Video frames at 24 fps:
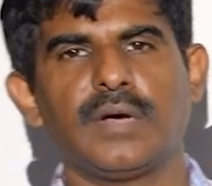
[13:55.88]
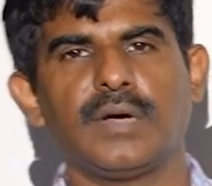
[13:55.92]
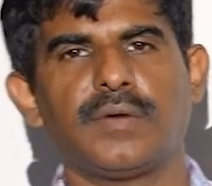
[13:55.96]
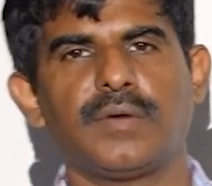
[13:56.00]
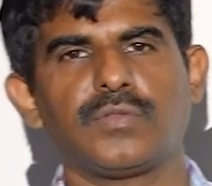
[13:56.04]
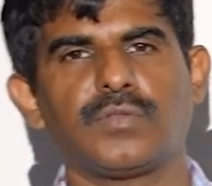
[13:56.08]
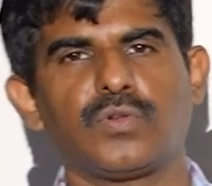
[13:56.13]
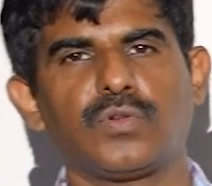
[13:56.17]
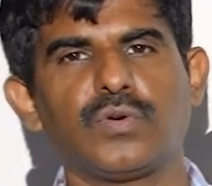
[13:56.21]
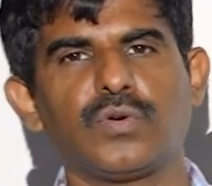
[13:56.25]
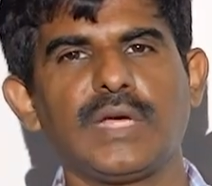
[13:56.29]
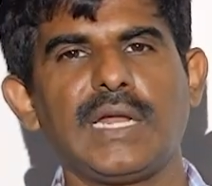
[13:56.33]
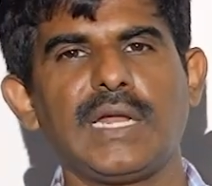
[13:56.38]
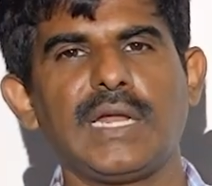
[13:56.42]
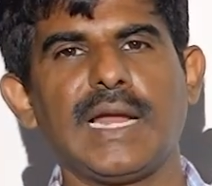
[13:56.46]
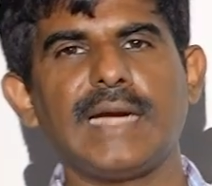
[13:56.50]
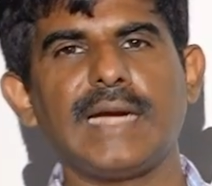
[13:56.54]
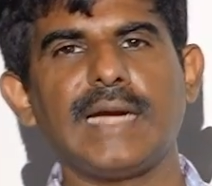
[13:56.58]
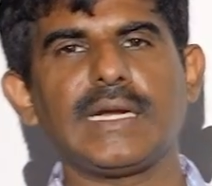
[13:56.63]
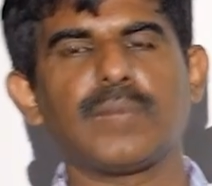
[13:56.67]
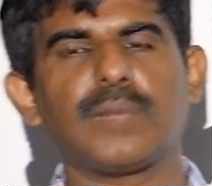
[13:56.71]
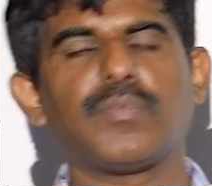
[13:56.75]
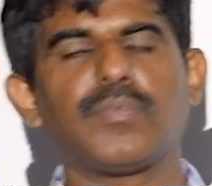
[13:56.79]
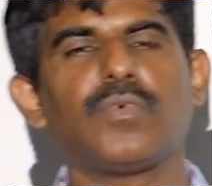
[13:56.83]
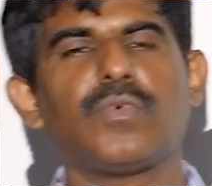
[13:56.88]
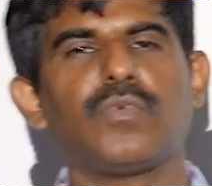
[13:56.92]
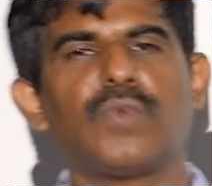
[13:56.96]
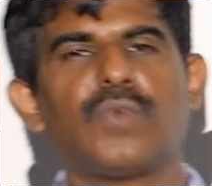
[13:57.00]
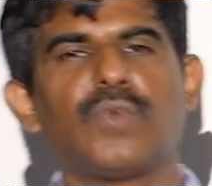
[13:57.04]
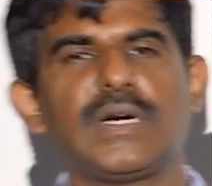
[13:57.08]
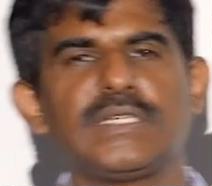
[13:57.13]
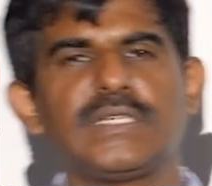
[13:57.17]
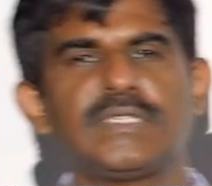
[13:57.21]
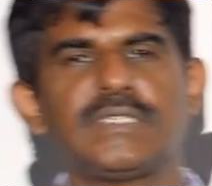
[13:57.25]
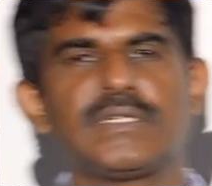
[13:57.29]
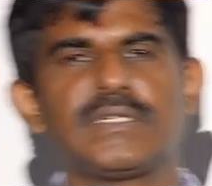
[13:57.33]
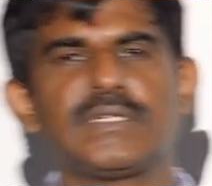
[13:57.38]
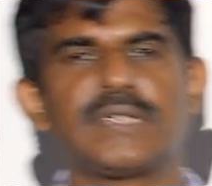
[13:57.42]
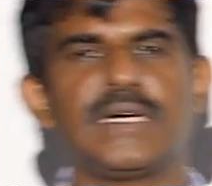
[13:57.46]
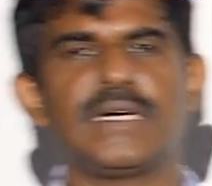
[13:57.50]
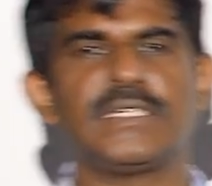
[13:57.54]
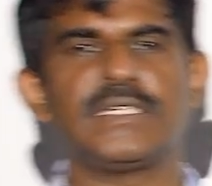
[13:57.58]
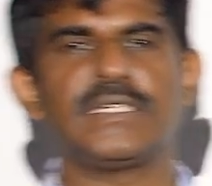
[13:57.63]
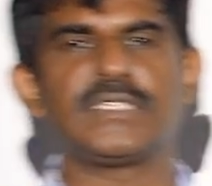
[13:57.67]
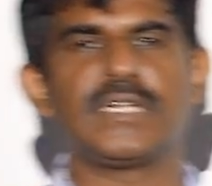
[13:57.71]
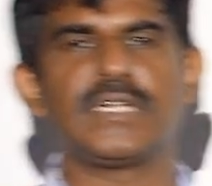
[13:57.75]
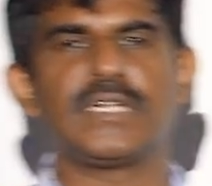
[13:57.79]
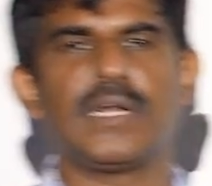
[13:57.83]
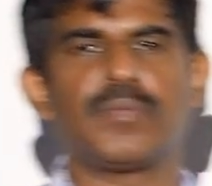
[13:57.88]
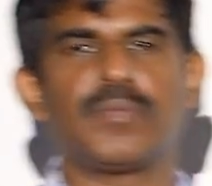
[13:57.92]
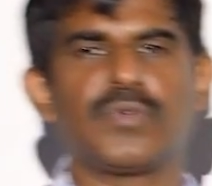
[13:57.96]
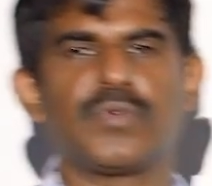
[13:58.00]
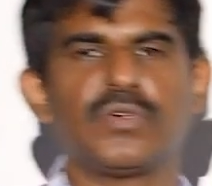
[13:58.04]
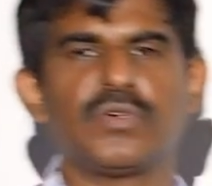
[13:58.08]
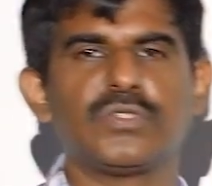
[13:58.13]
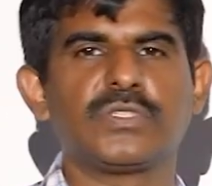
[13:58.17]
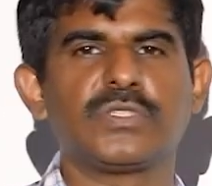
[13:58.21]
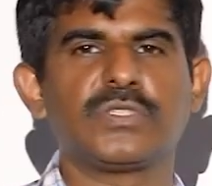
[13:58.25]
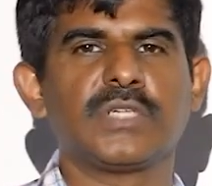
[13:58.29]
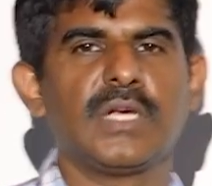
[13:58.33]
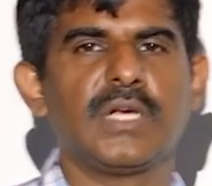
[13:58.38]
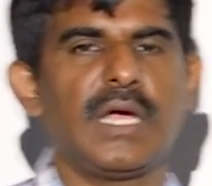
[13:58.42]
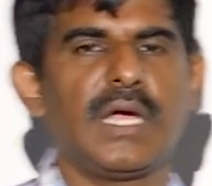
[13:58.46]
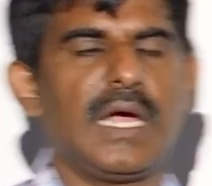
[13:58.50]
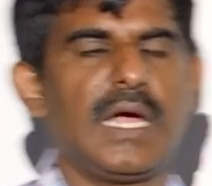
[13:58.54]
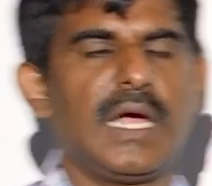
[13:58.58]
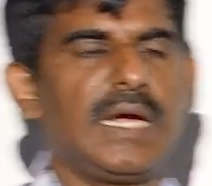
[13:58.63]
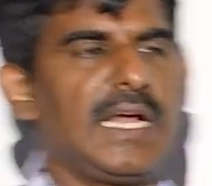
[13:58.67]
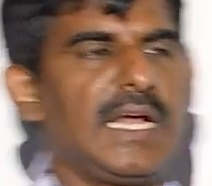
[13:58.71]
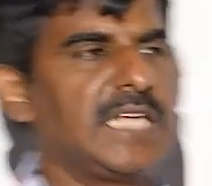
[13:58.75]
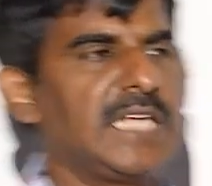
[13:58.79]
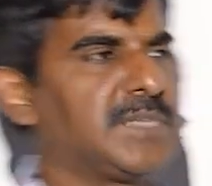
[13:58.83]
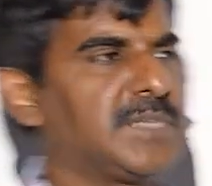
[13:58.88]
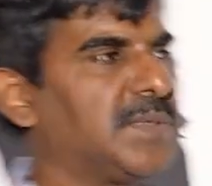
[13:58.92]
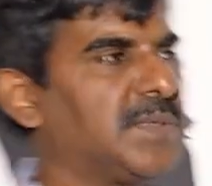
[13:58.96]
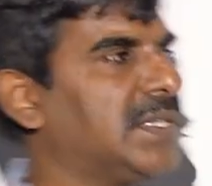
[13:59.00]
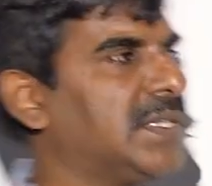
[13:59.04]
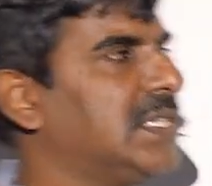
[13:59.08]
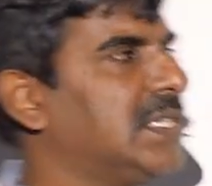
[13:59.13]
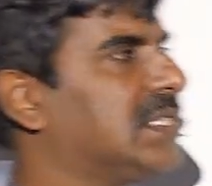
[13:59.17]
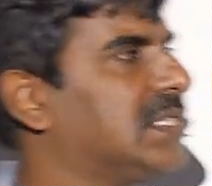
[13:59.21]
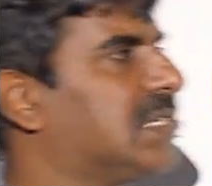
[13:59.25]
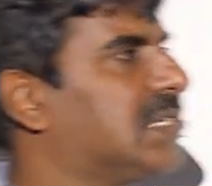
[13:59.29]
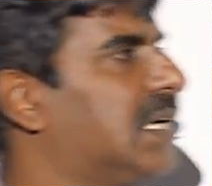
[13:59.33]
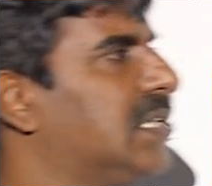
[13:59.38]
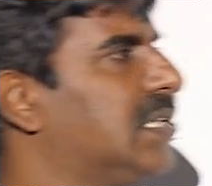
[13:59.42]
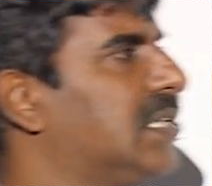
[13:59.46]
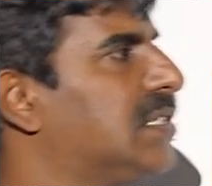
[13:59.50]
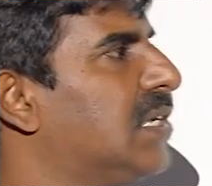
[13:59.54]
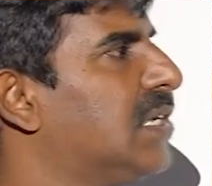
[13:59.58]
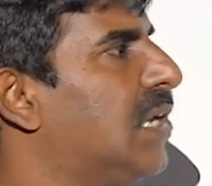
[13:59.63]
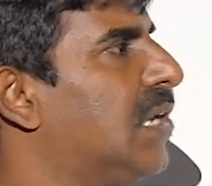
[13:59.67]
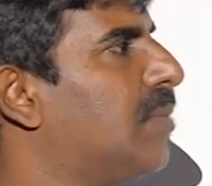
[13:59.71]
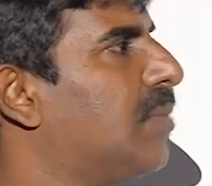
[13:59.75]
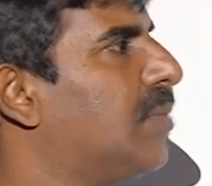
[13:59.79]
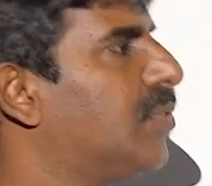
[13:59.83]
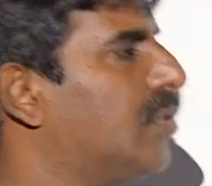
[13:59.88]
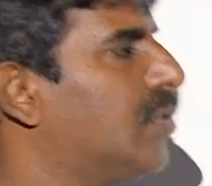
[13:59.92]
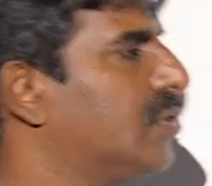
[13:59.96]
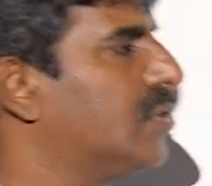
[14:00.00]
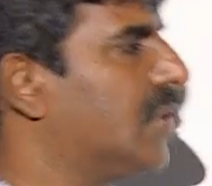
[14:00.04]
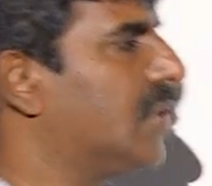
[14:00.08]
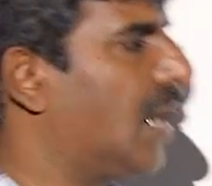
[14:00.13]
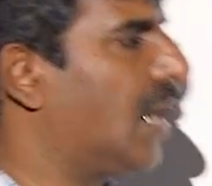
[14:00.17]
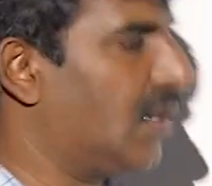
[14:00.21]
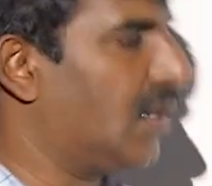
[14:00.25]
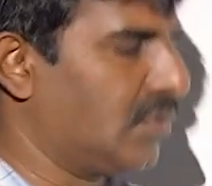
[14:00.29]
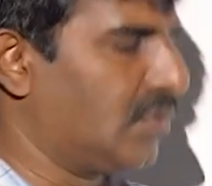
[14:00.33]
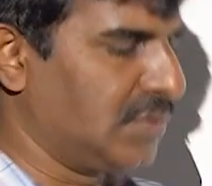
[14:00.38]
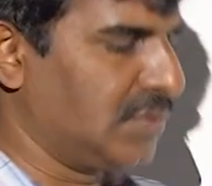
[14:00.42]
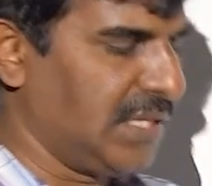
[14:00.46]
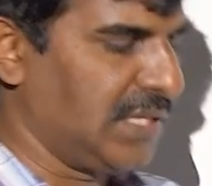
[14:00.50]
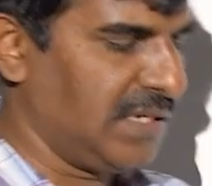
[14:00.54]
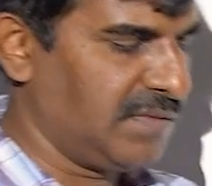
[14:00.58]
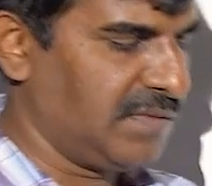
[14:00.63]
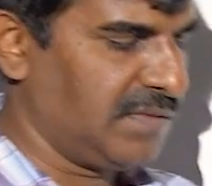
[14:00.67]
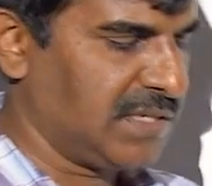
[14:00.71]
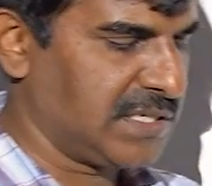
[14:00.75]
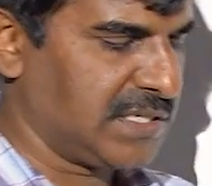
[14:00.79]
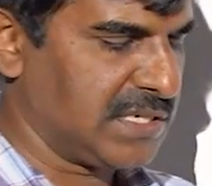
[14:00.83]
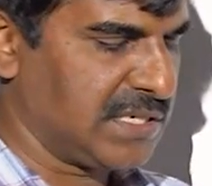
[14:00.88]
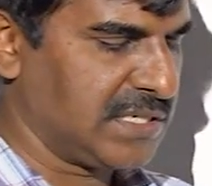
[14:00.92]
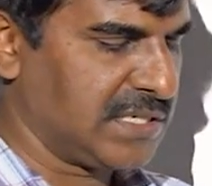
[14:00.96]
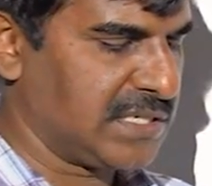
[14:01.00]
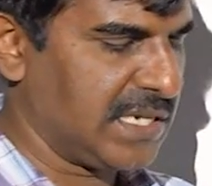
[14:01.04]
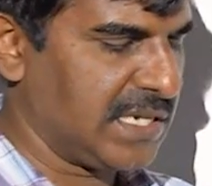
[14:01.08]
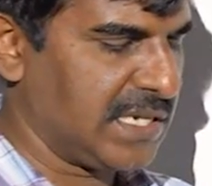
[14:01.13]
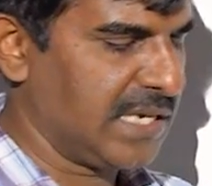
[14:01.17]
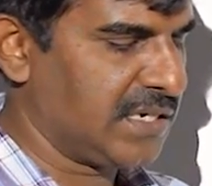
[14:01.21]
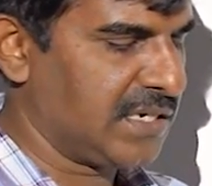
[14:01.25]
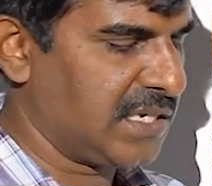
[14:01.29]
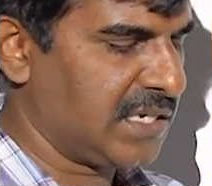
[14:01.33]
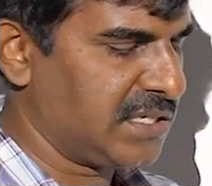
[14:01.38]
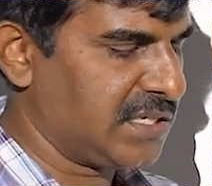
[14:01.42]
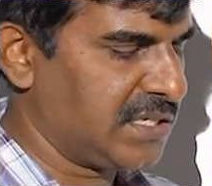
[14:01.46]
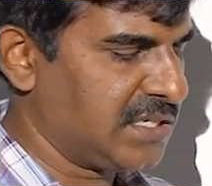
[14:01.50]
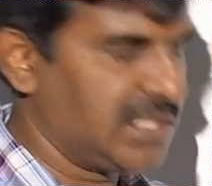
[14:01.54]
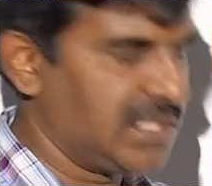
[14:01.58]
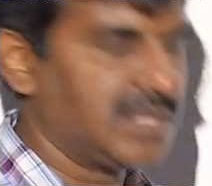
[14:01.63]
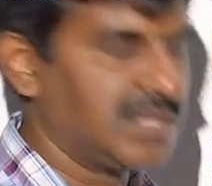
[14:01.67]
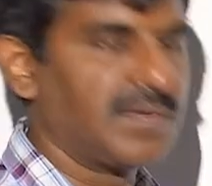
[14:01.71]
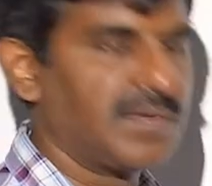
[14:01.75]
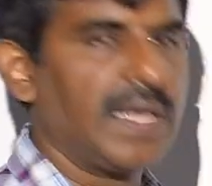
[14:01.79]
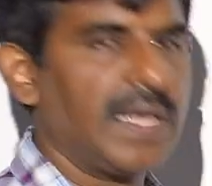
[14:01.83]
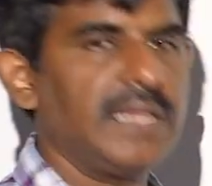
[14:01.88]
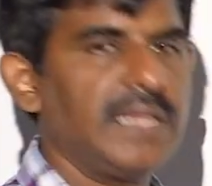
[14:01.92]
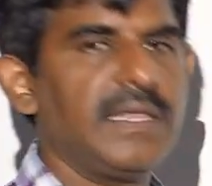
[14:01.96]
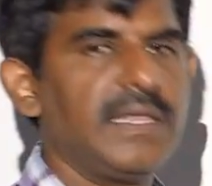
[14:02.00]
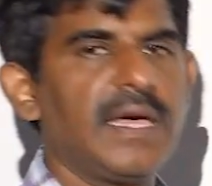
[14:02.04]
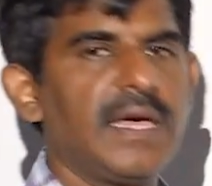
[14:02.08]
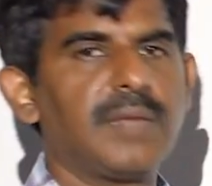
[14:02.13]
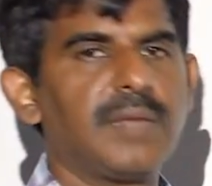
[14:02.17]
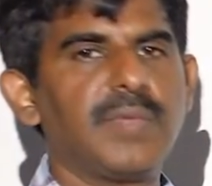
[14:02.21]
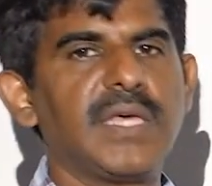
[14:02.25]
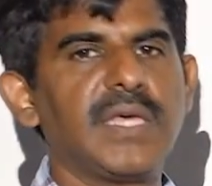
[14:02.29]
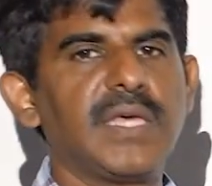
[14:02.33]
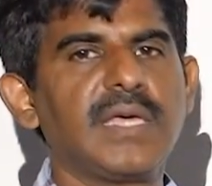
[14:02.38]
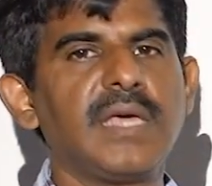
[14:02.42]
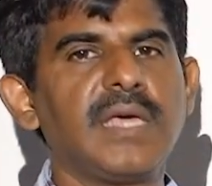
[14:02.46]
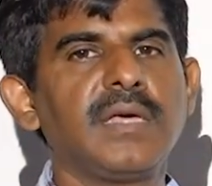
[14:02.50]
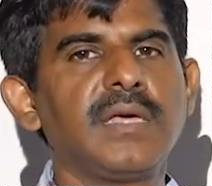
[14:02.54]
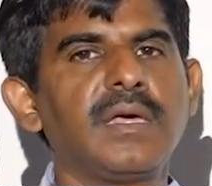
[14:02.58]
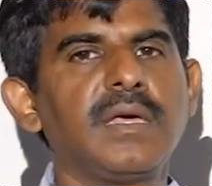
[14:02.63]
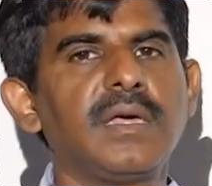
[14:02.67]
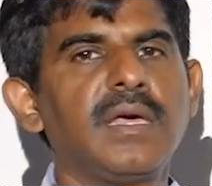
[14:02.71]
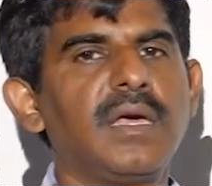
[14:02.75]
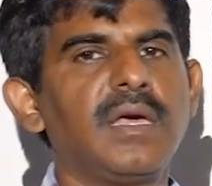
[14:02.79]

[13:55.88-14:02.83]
throw a light upon what is a traditional approach, and as per this traditional approach, how the investors take decisions while they are making